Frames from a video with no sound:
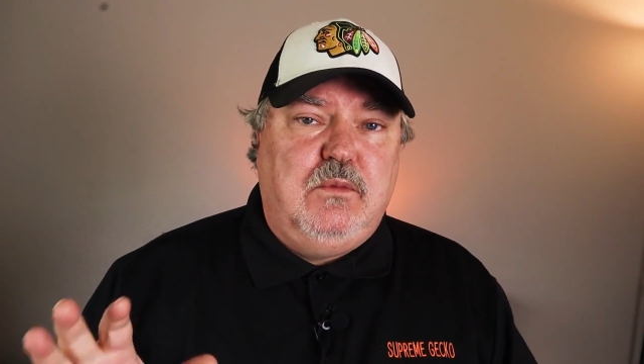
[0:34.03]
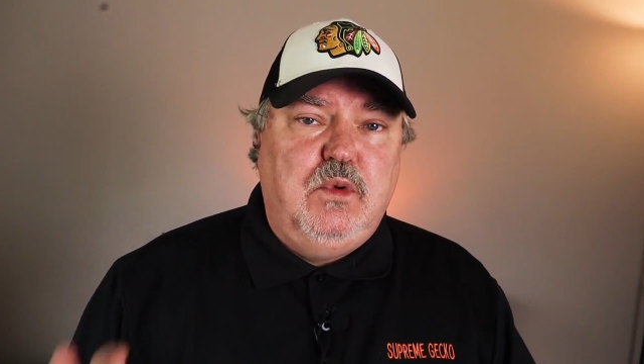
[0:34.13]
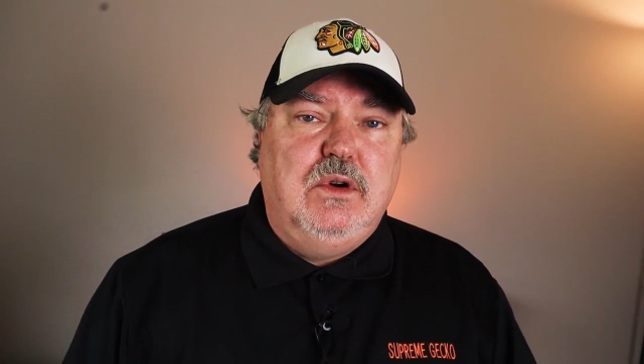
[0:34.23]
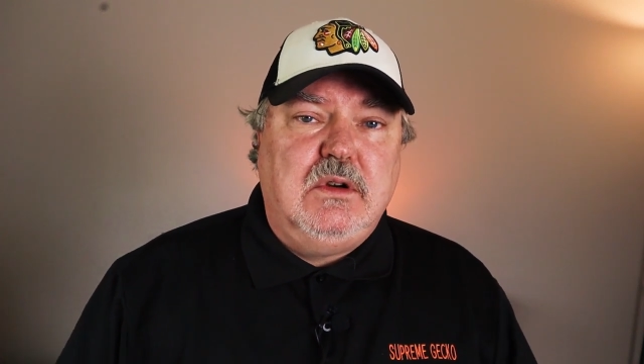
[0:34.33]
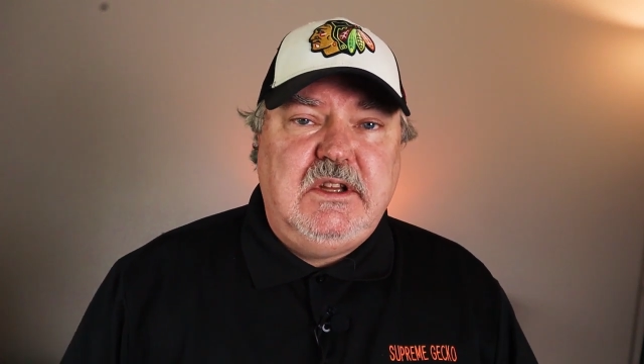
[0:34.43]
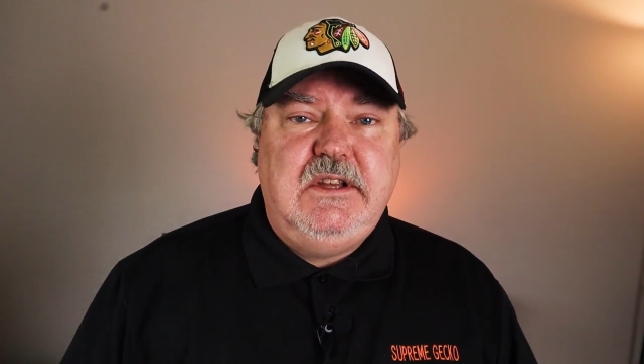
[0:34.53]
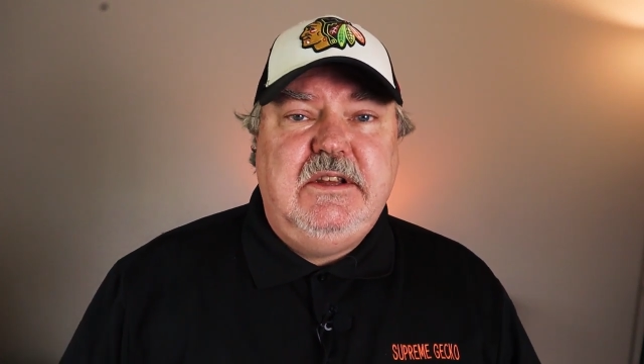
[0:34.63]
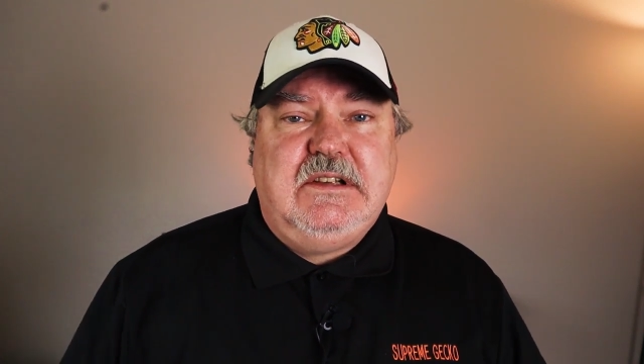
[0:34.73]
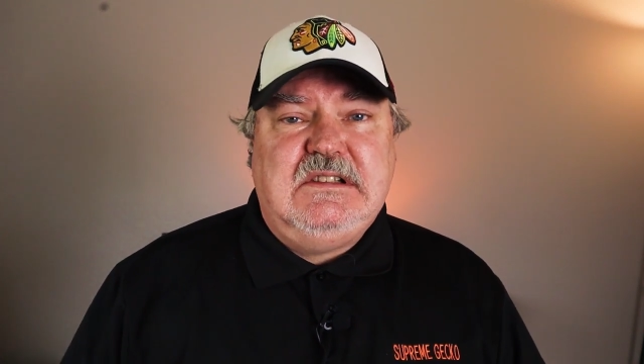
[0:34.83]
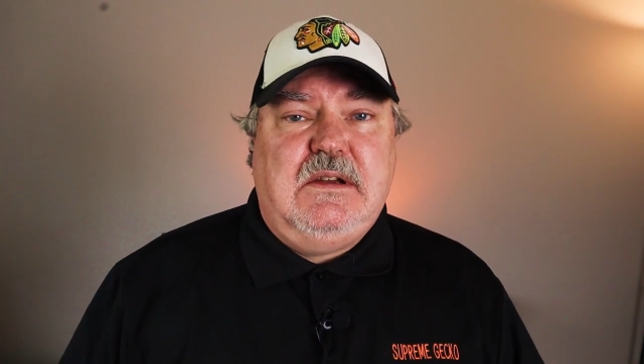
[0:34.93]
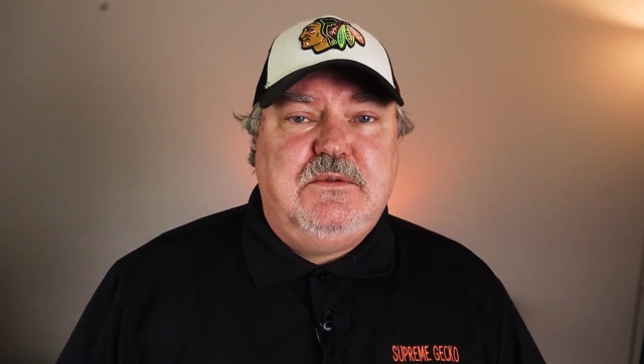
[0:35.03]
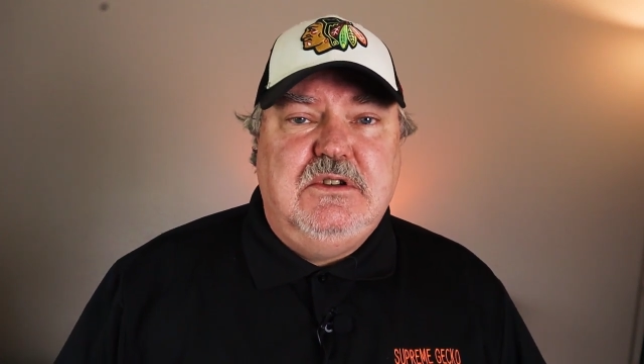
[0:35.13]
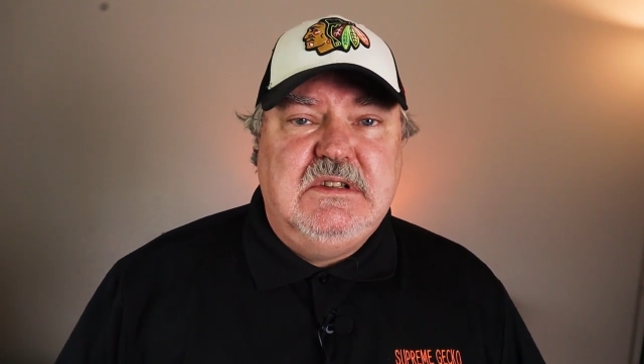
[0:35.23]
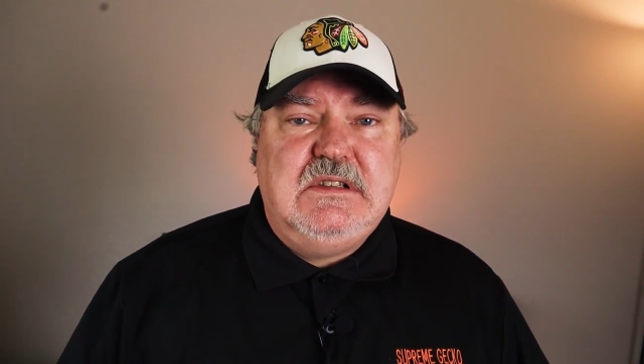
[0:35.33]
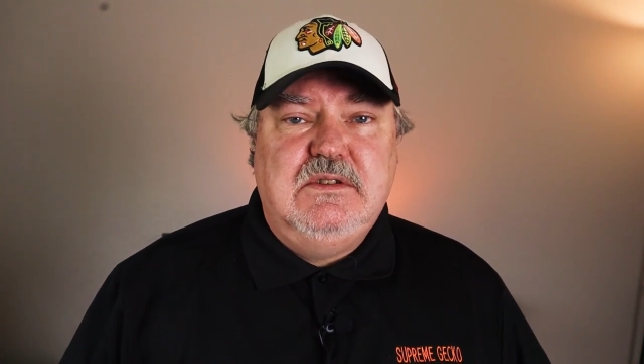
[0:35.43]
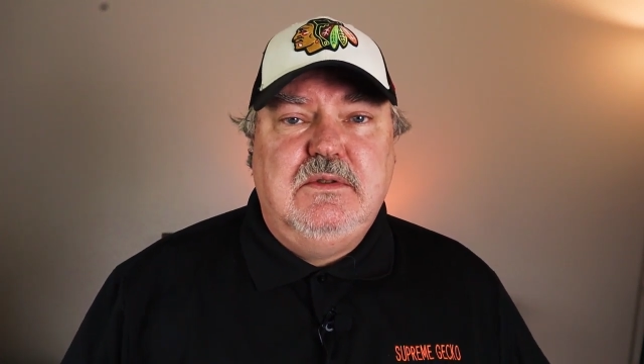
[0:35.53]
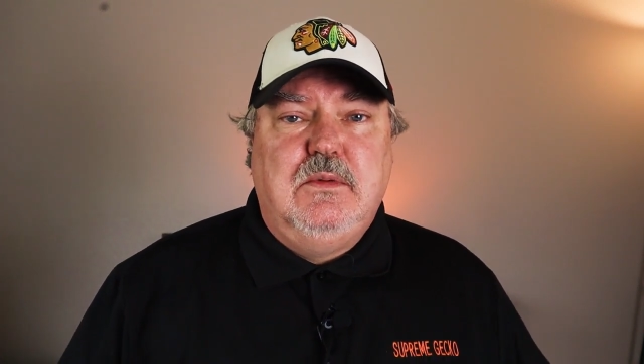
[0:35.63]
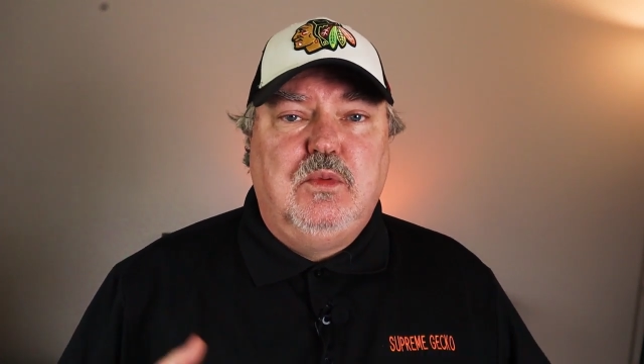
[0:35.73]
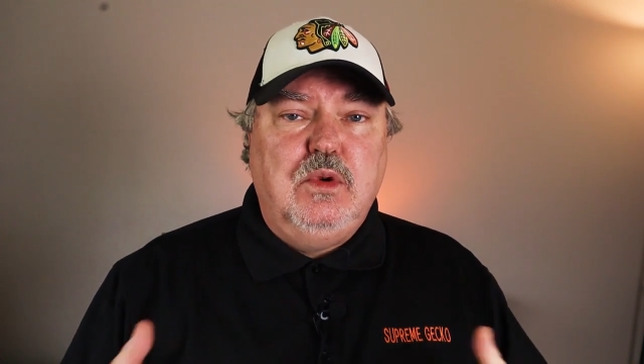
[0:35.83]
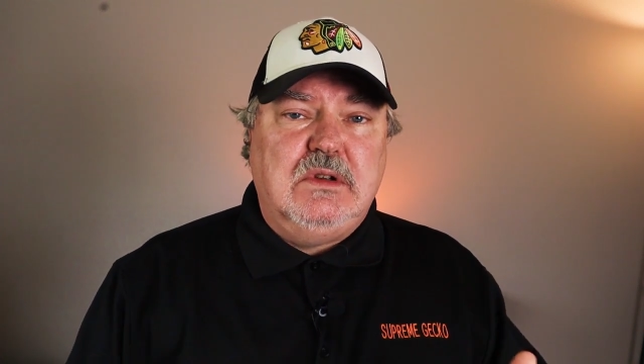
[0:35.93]
real key exceptions to the
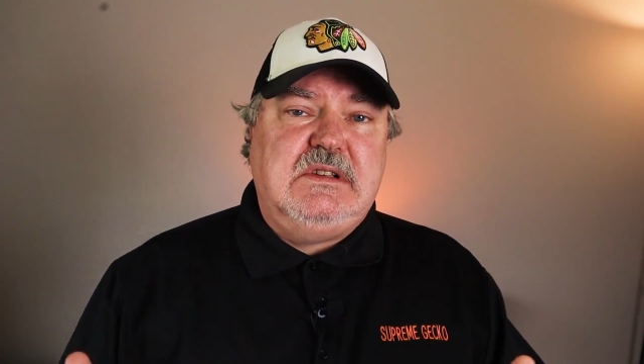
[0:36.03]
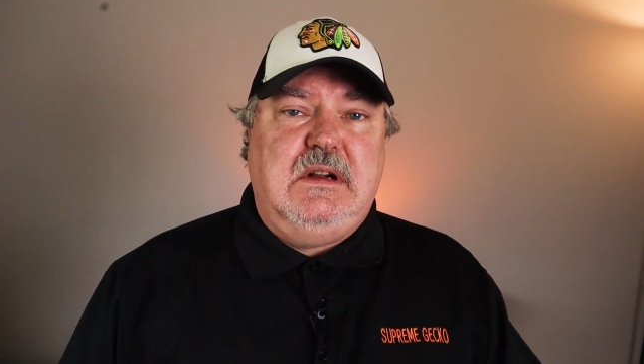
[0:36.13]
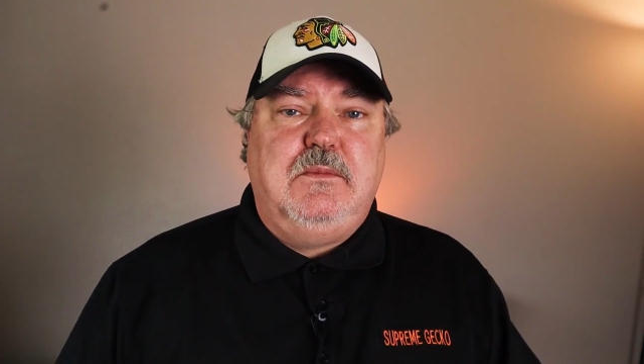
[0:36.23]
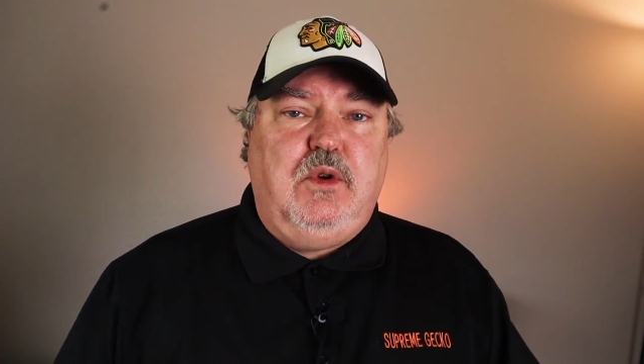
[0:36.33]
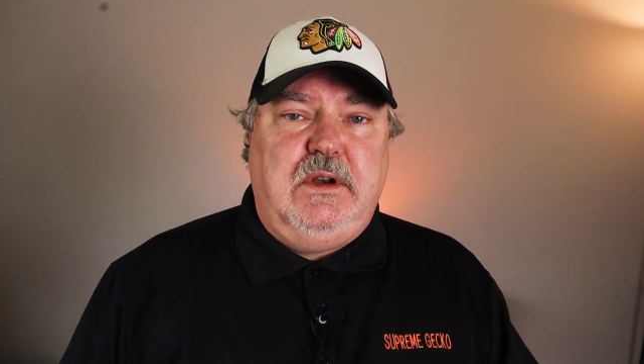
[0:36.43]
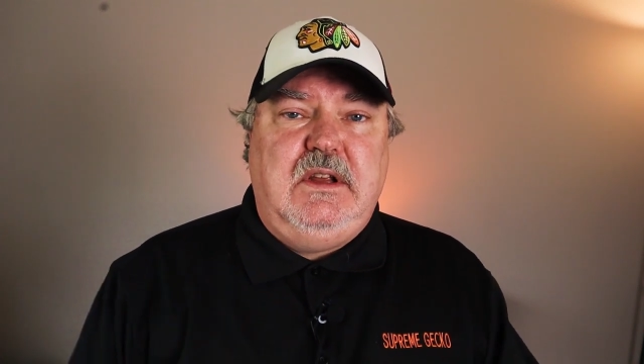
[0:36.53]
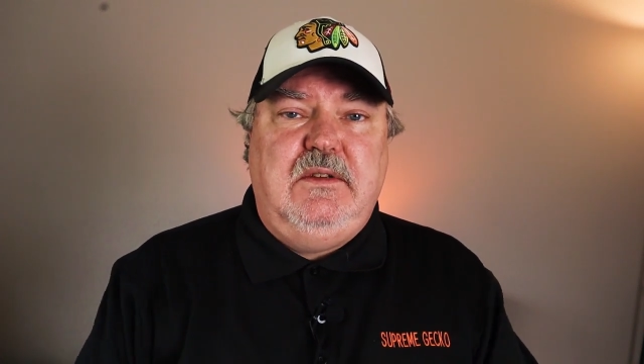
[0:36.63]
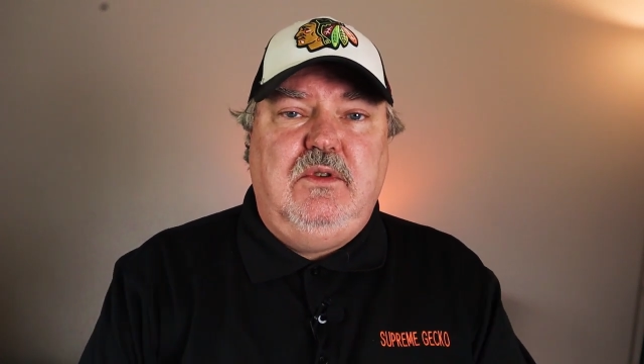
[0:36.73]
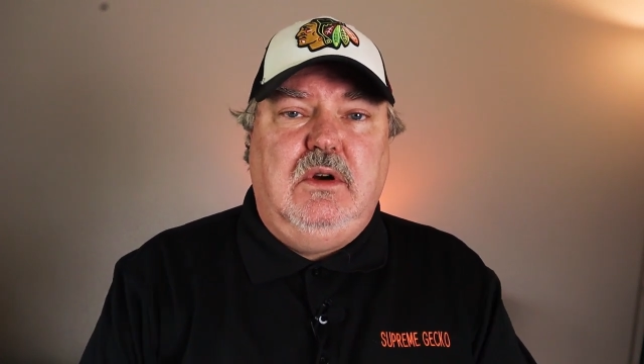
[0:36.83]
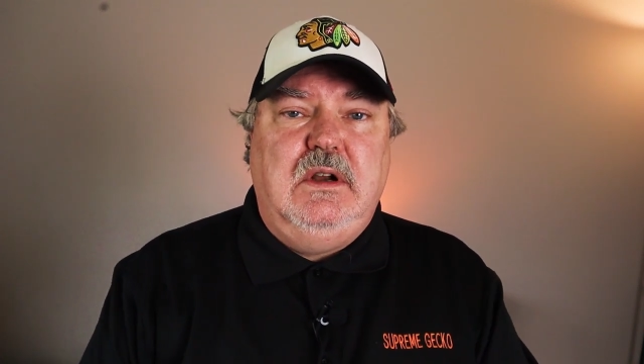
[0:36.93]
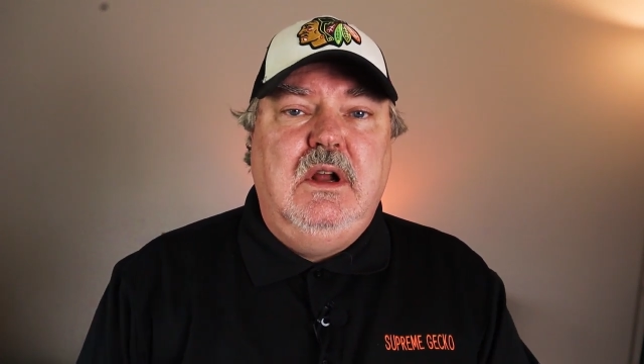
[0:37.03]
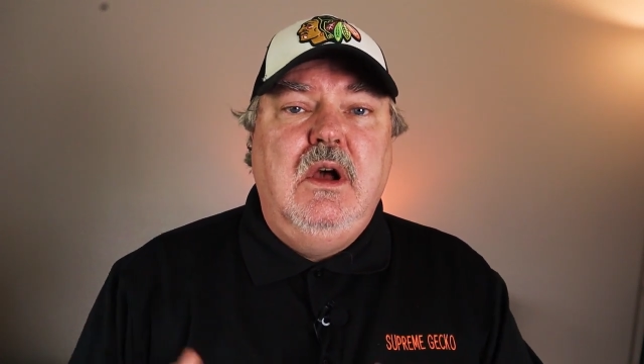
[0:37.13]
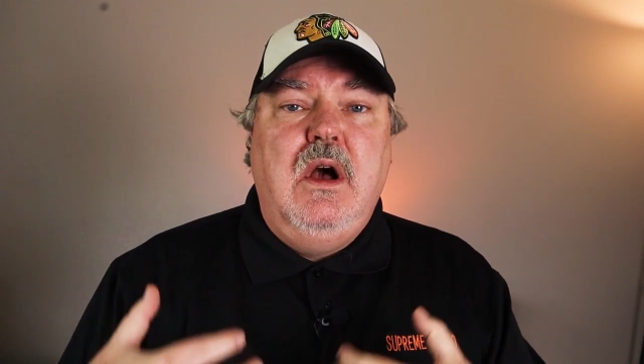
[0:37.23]
rules that I'm going to give you on